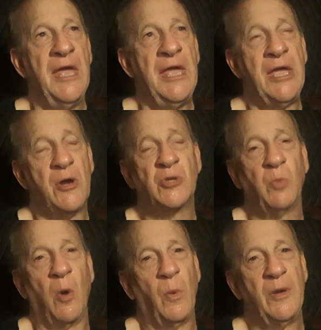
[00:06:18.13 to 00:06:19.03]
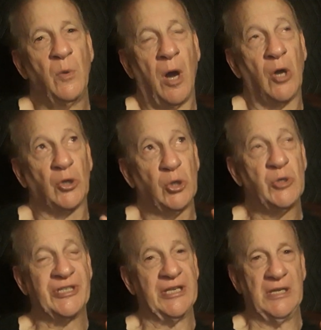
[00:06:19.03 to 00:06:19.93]
Here's what we are
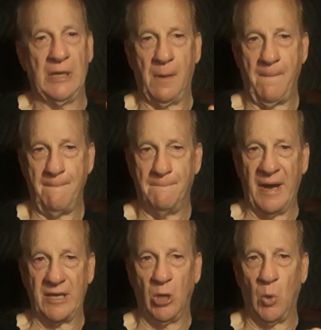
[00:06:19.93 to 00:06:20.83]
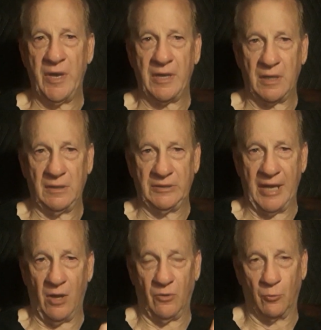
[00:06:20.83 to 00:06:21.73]
losing by going
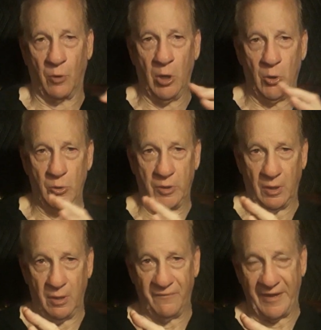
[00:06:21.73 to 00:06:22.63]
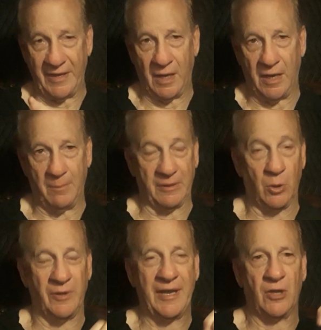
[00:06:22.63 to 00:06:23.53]
down the road of AI, but
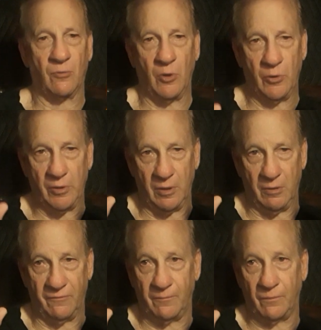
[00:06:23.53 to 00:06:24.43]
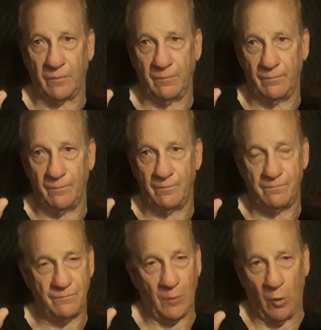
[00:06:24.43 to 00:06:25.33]
going down the road of
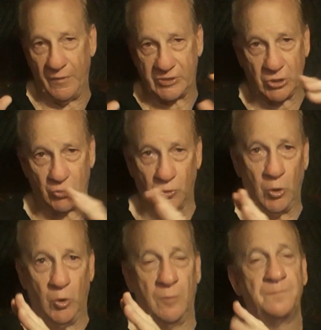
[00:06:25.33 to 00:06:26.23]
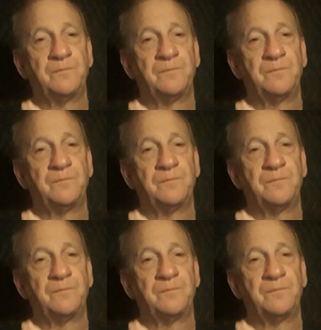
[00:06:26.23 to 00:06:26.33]
all this control.